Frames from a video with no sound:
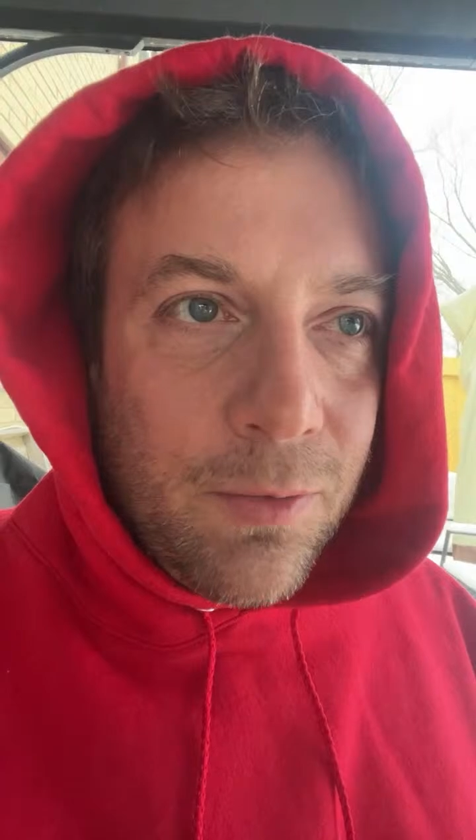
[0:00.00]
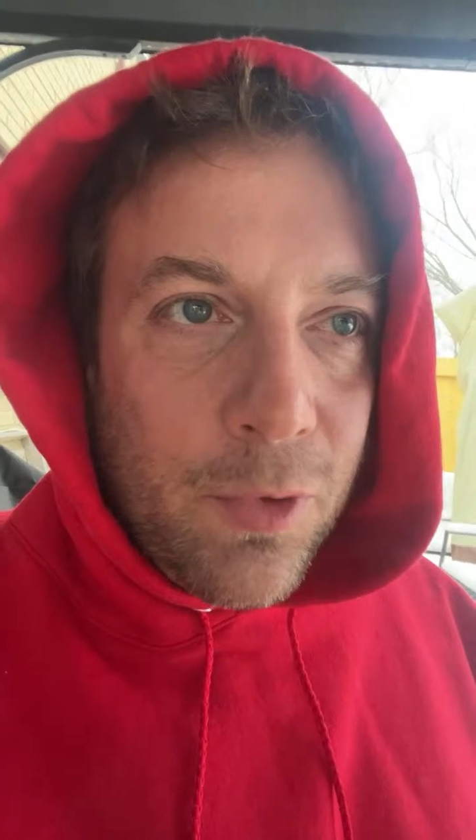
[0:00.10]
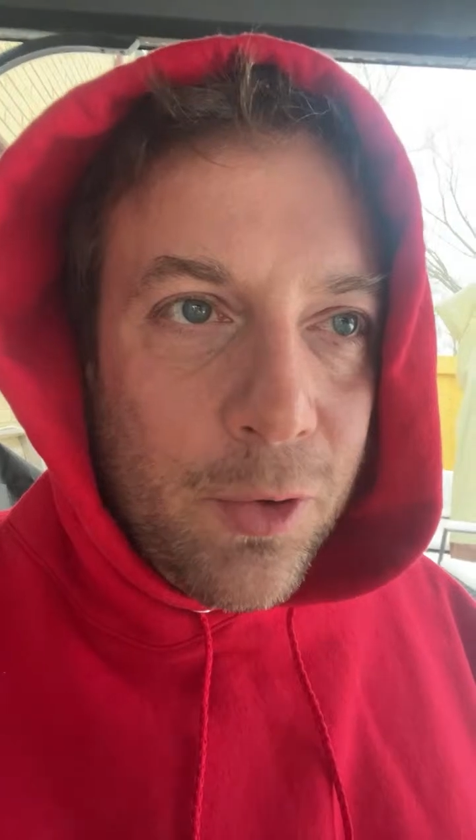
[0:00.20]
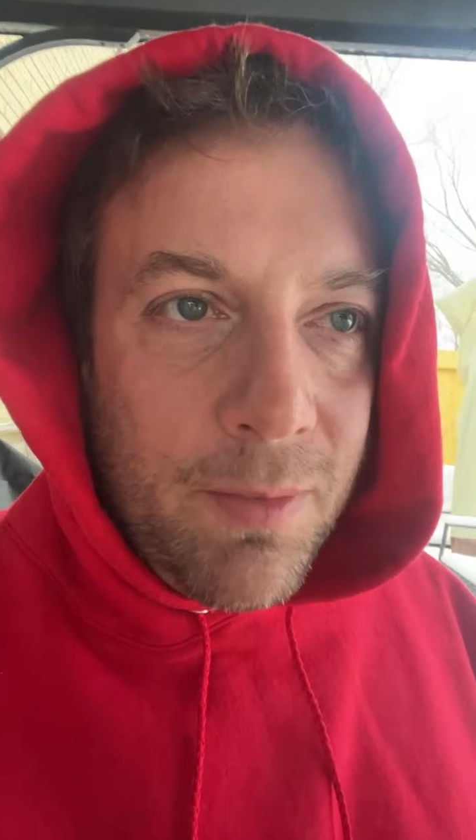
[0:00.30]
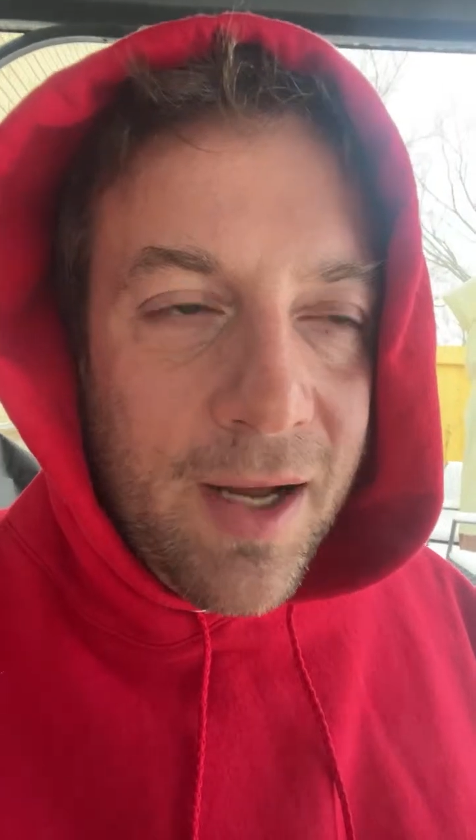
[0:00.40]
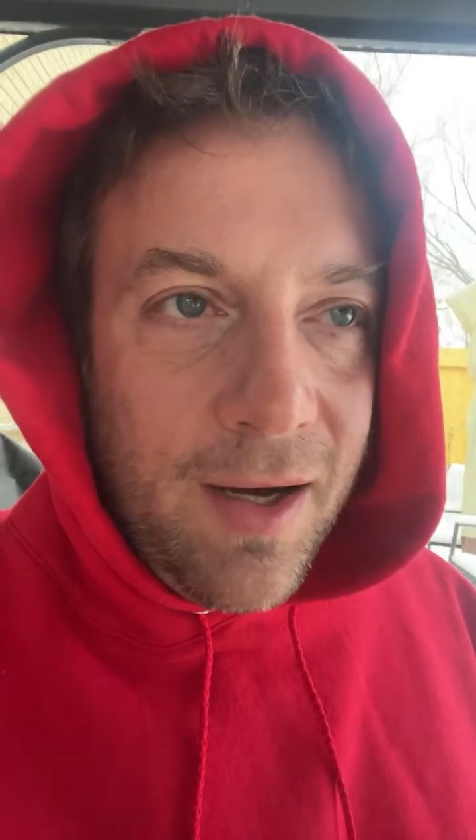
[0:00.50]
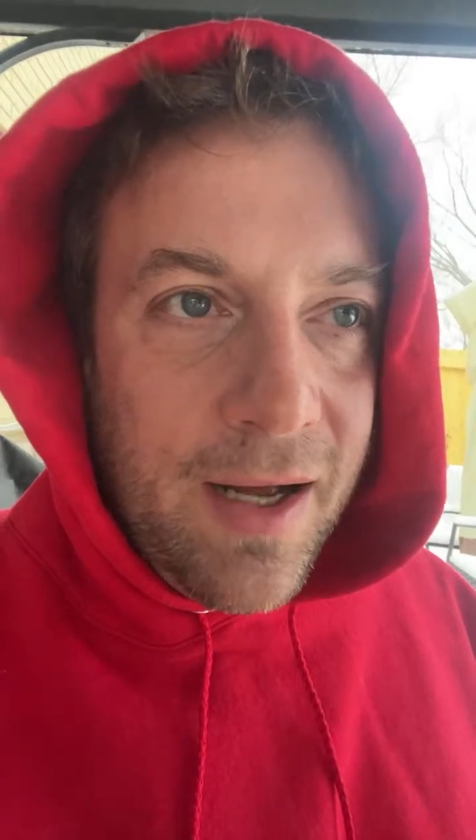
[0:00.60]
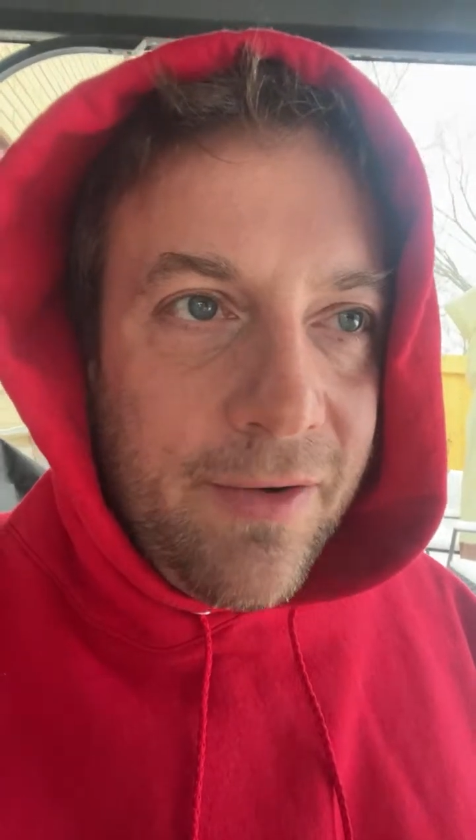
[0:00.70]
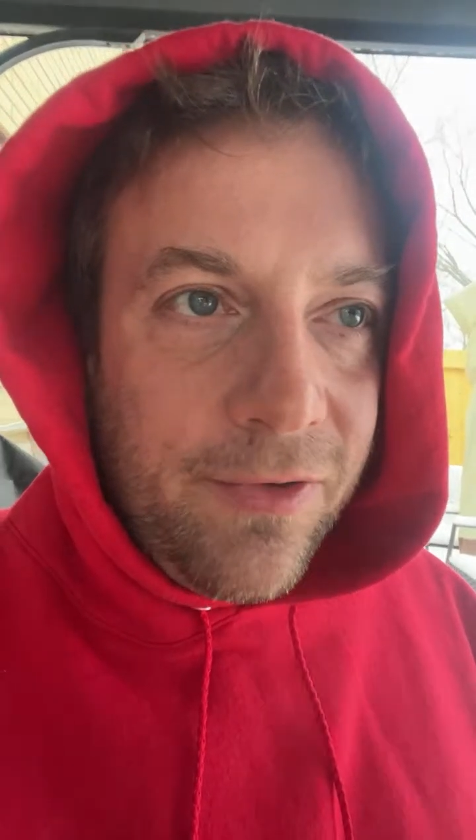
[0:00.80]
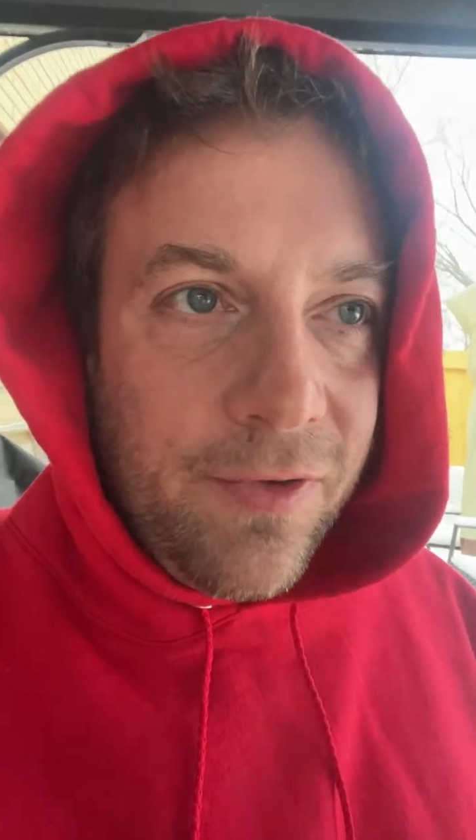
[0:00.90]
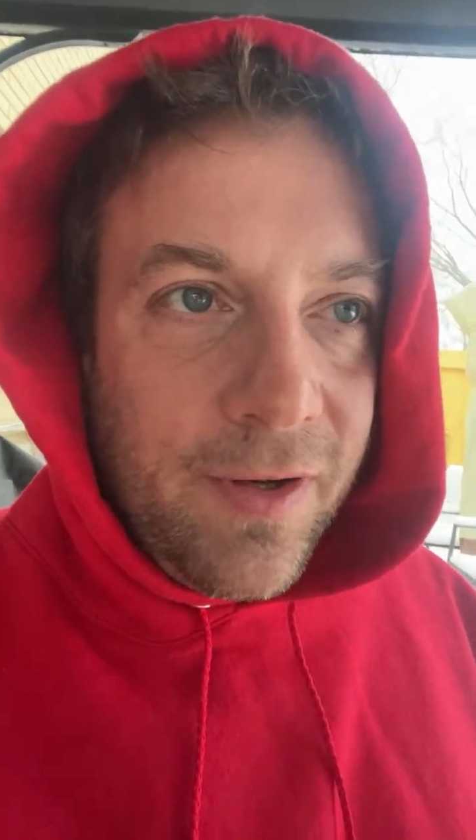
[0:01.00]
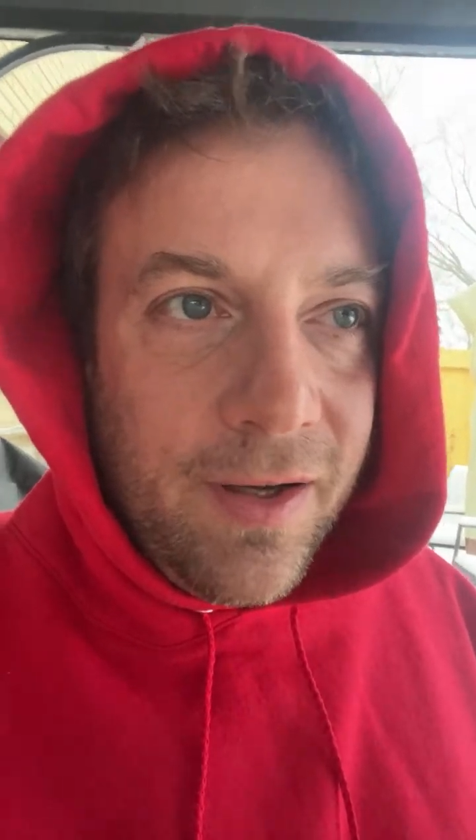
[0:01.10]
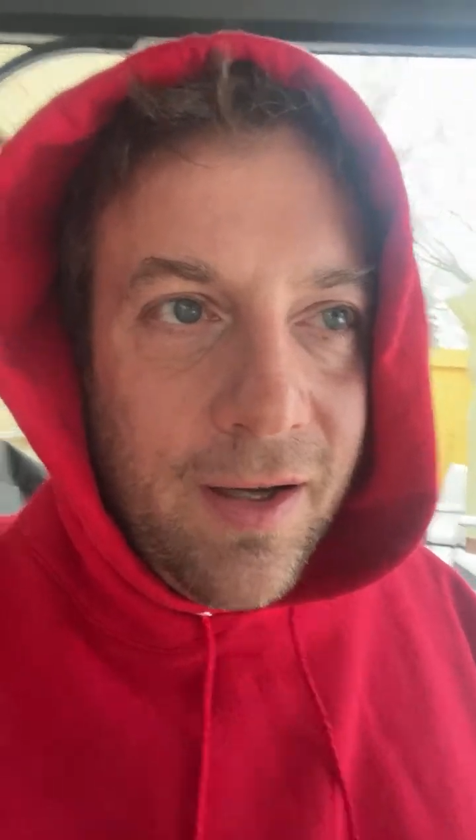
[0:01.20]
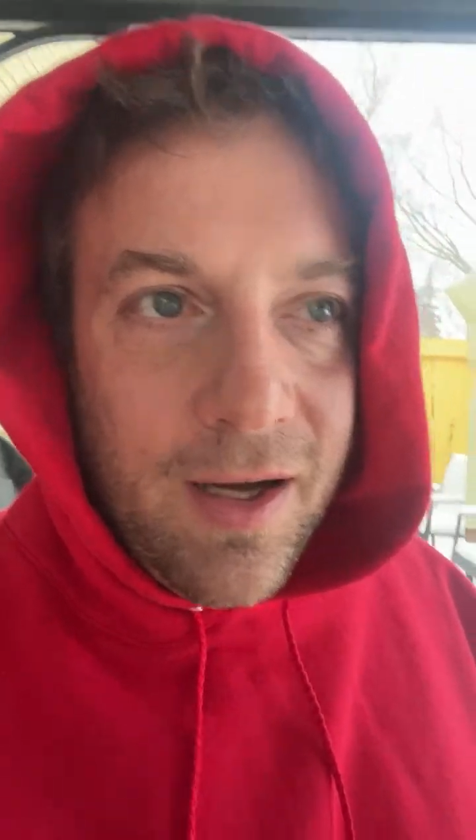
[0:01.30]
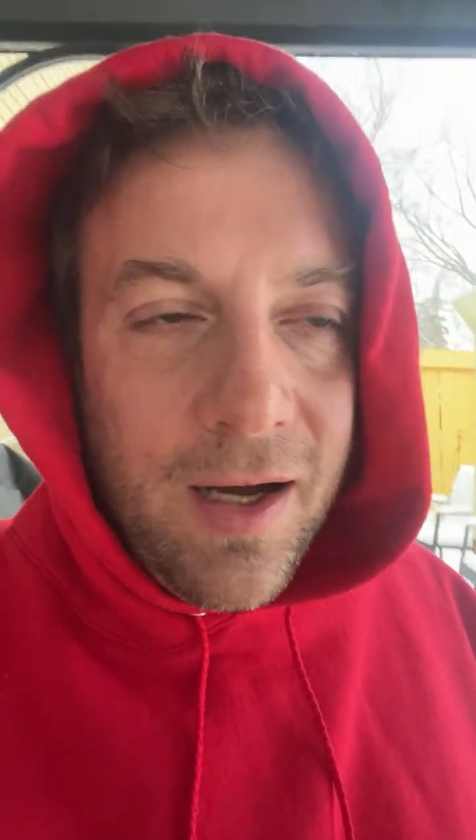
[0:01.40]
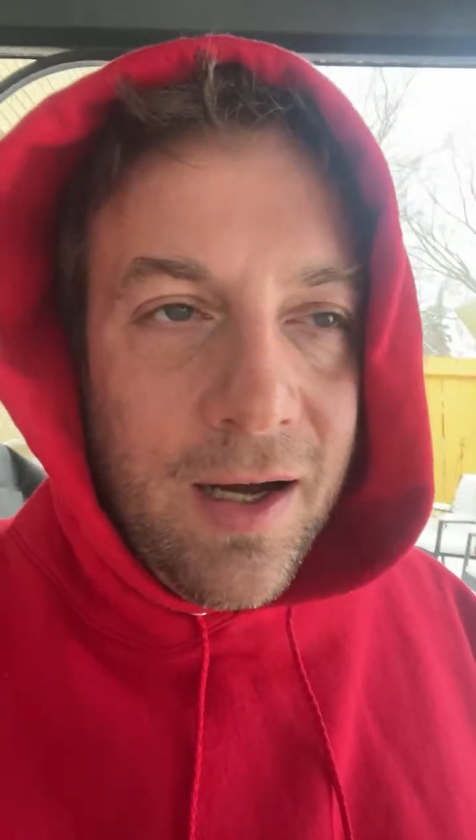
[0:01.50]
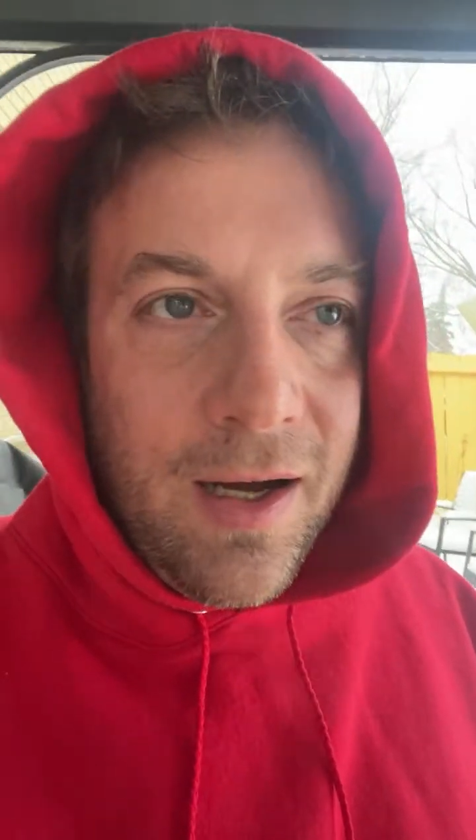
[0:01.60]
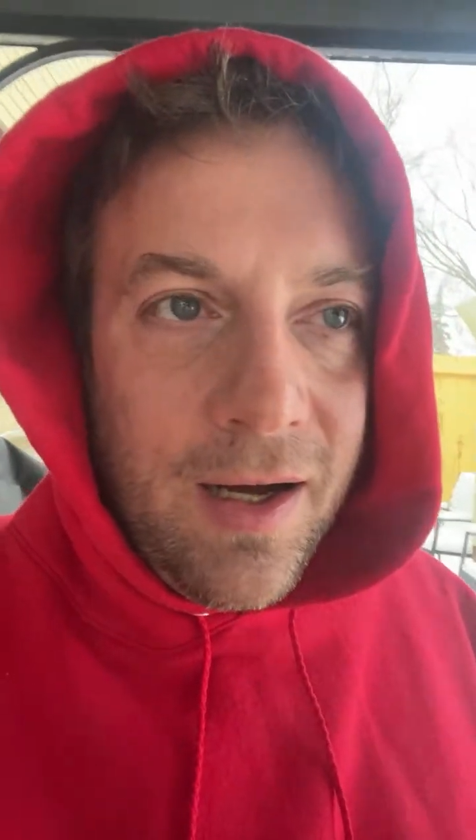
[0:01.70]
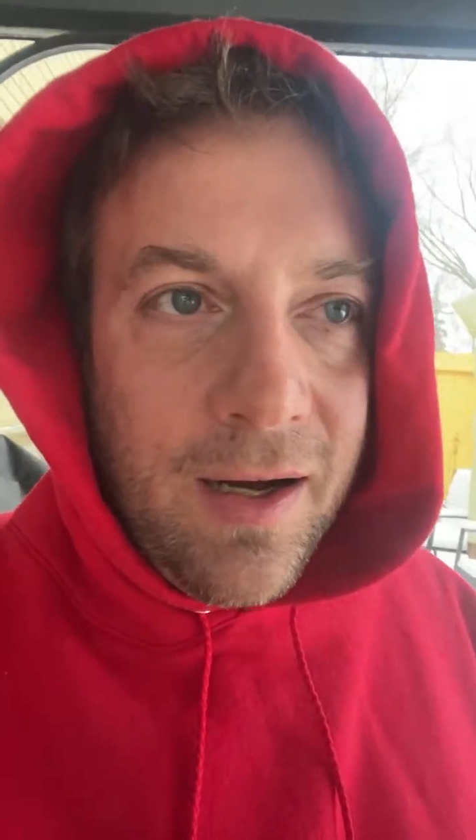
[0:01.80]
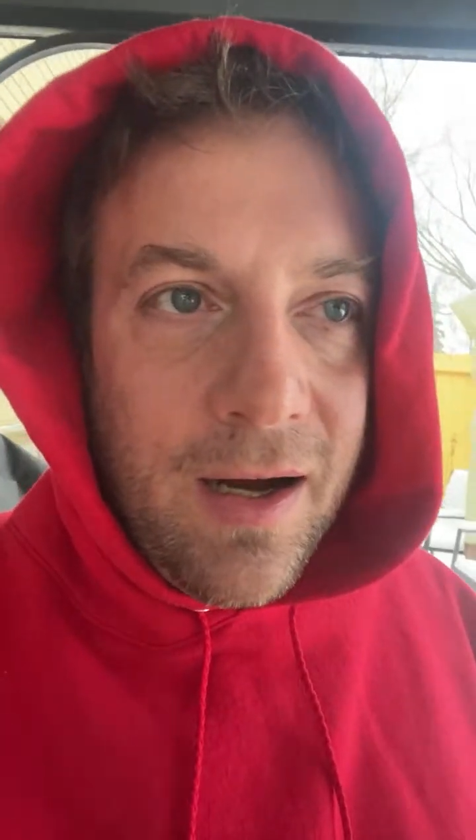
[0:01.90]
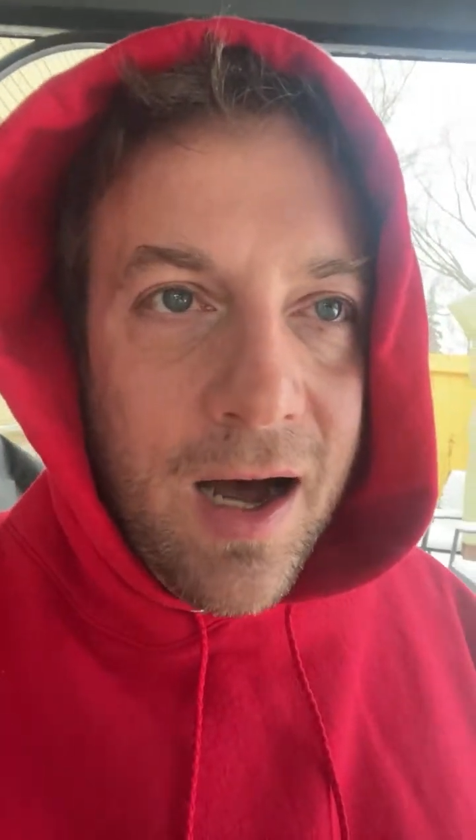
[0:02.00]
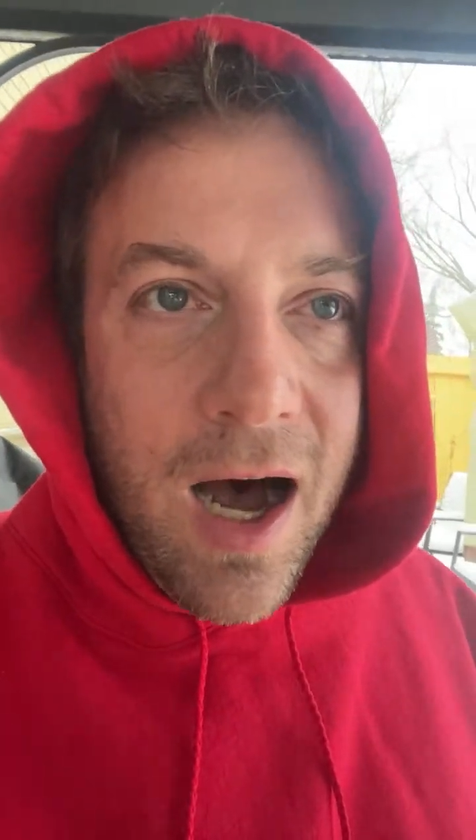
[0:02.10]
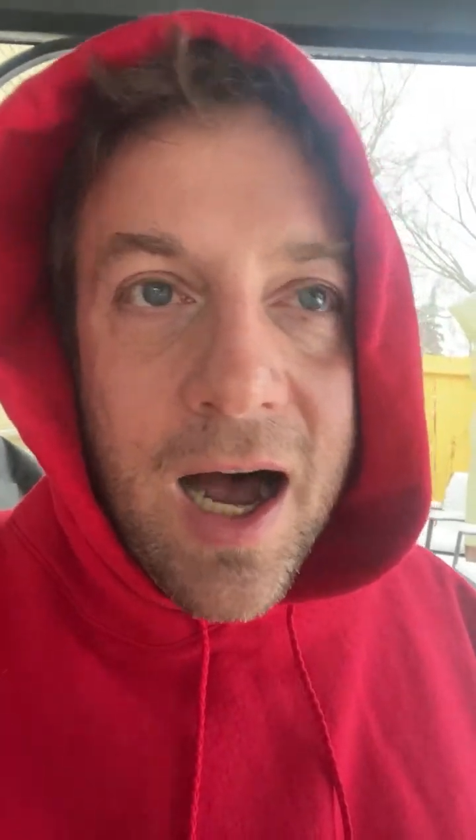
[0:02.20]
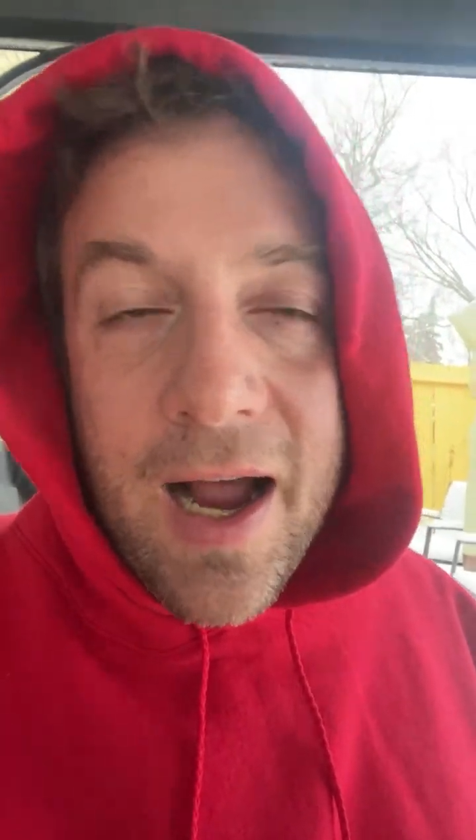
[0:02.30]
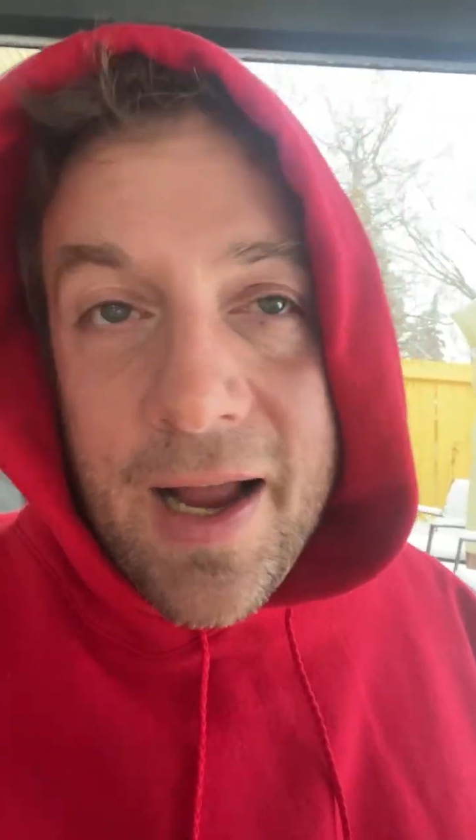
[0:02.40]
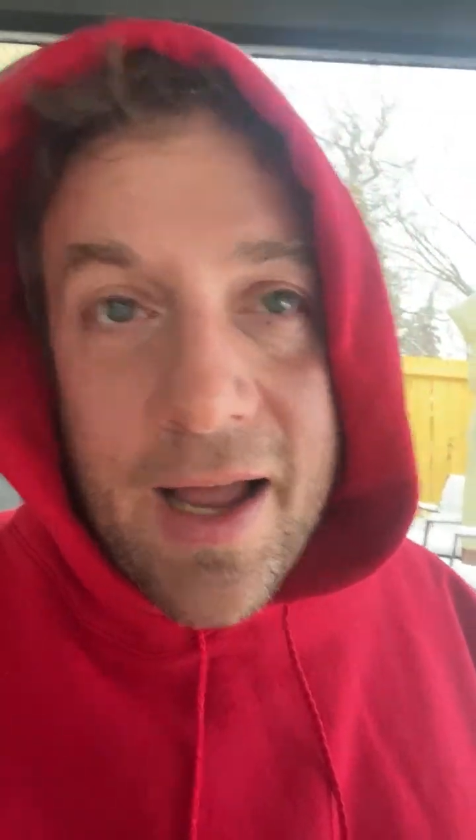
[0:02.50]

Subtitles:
ruin my life. I